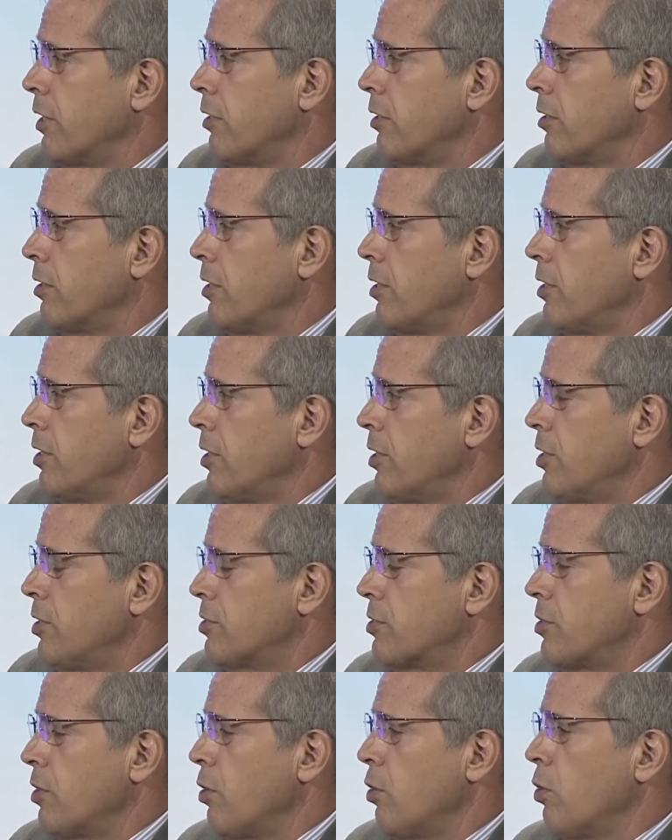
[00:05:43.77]
Hmm.
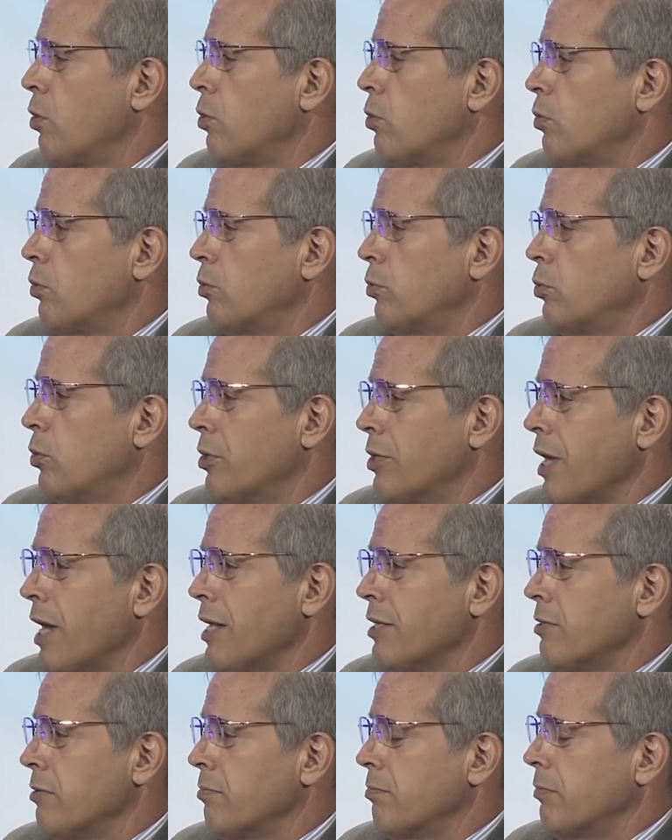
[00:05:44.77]
So we're
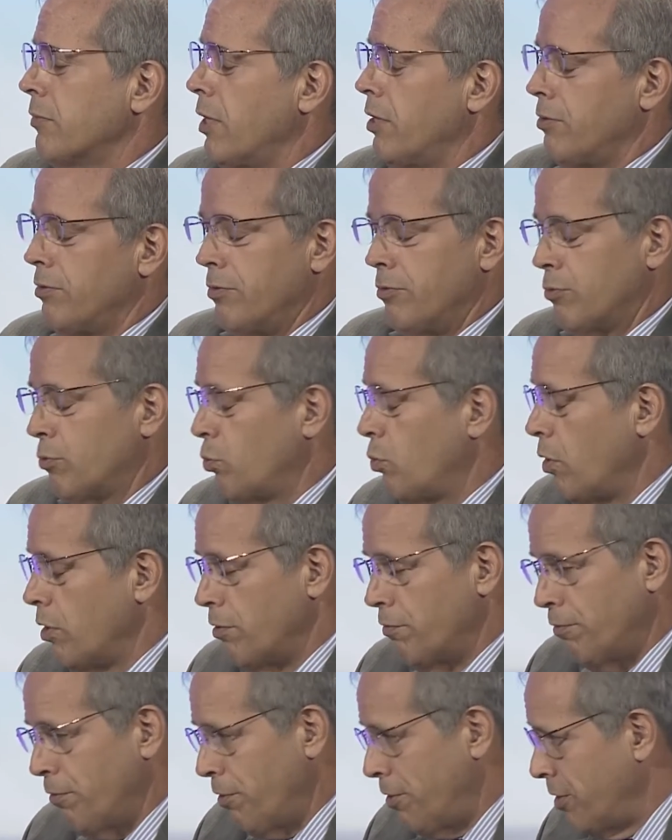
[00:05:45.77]
not, and there's
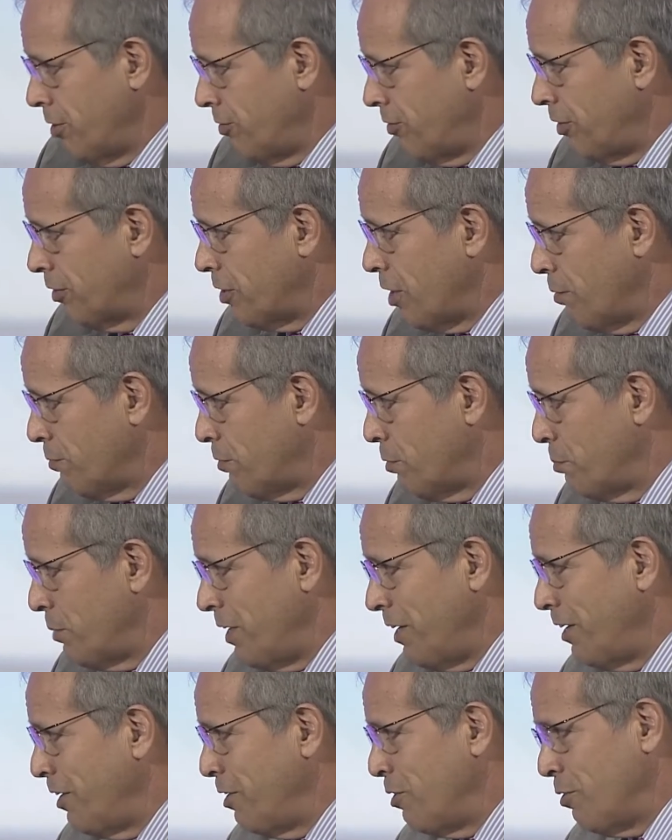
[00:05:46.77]
wonderful things that come from
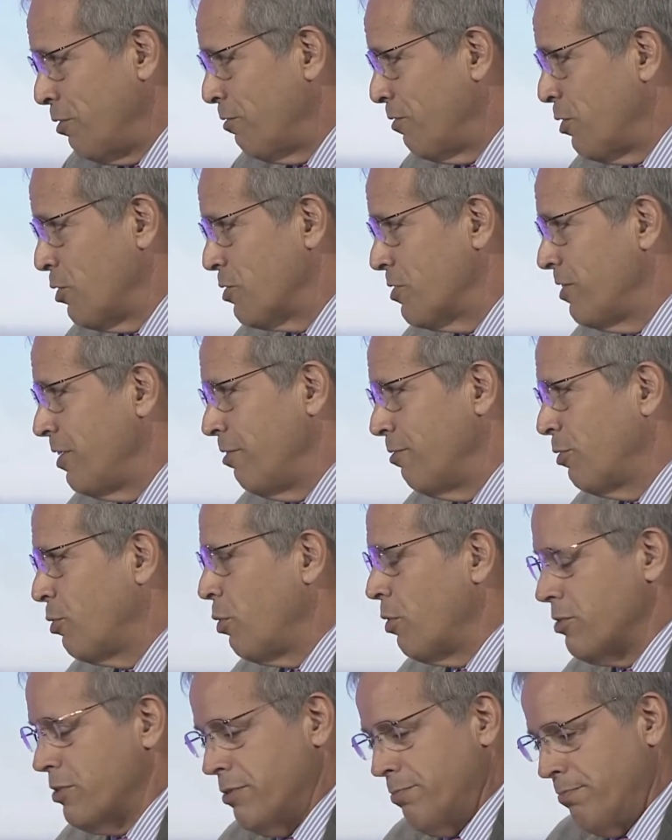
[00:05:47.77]
being at a university. Of
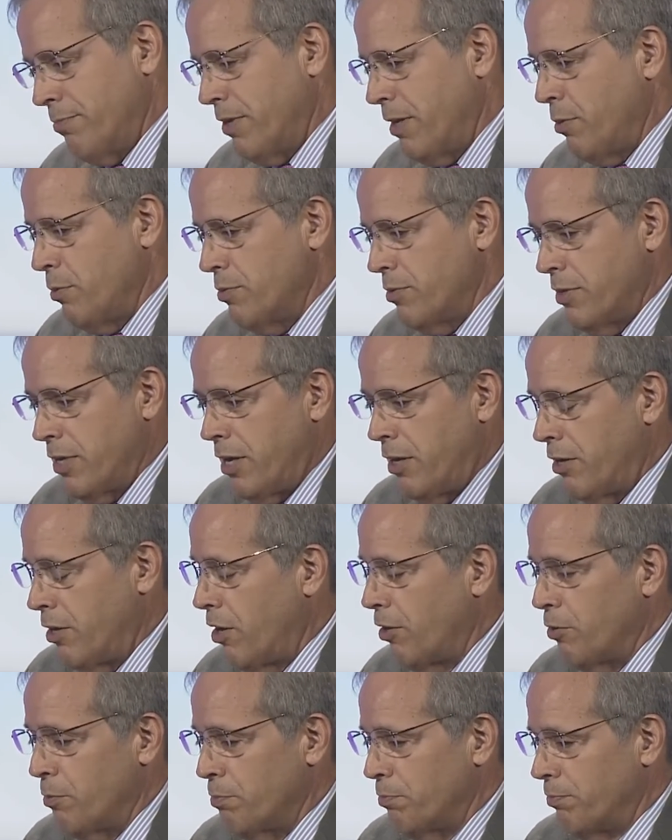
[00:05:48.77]
course, I was at
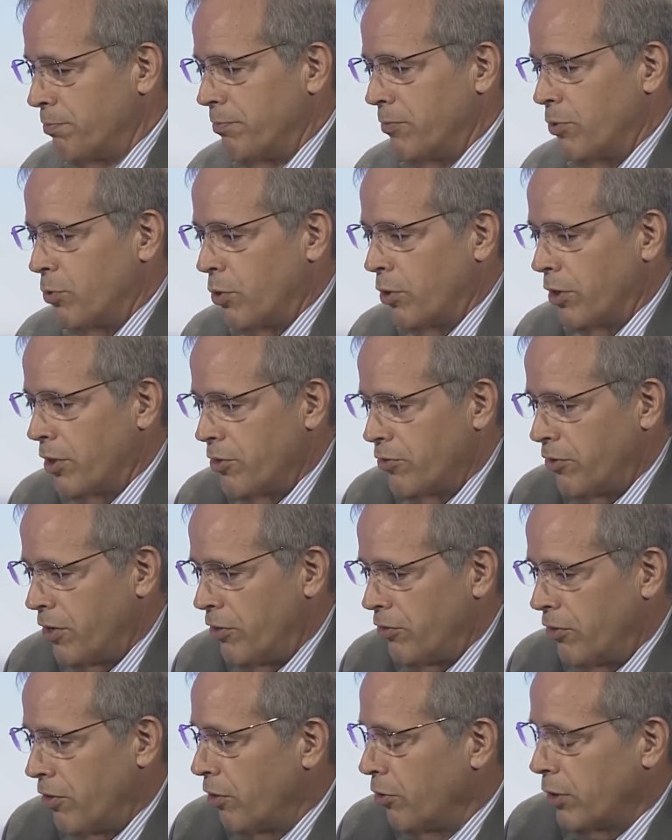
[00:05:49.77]
another
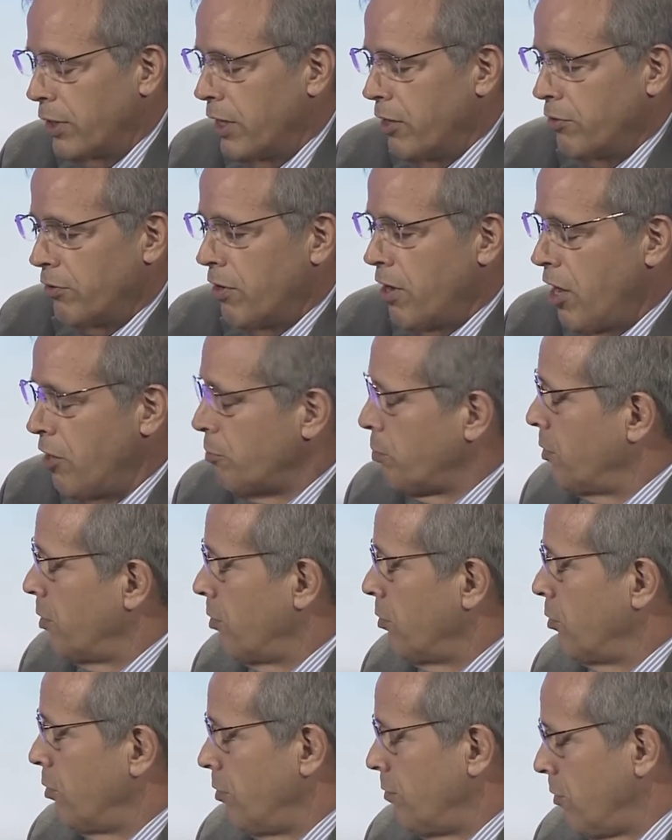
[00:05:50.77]
organization, another cancer hospital,
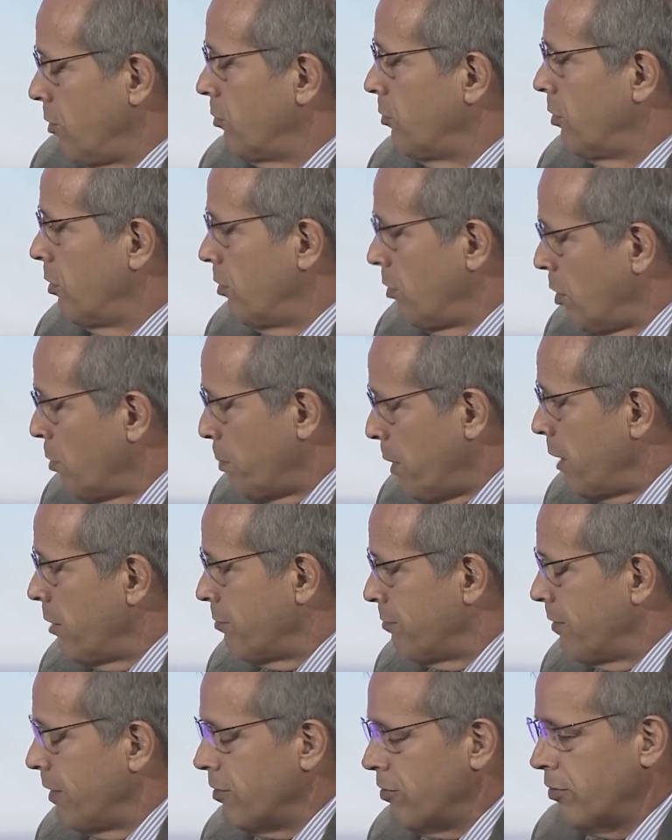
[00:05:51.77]
another university. There are
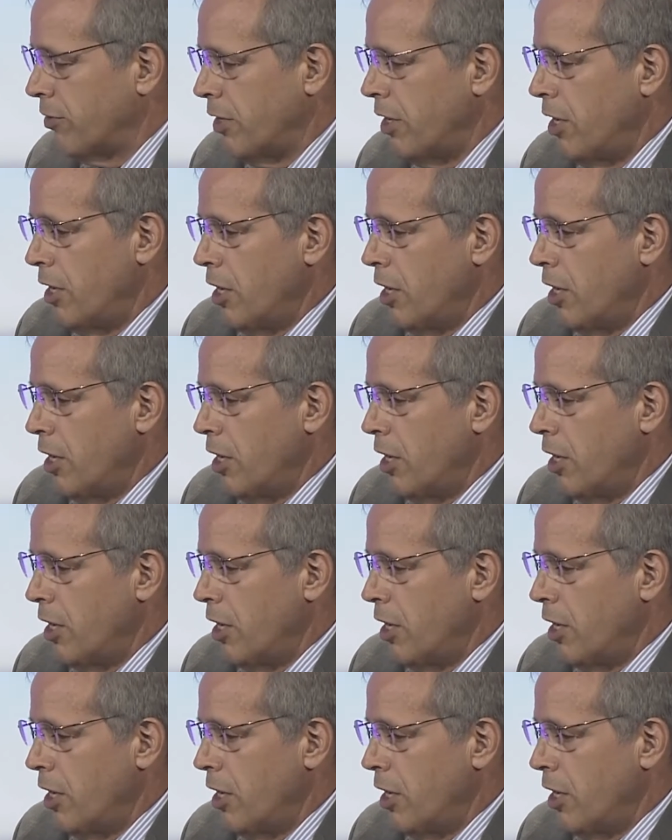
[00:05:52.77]
benefits.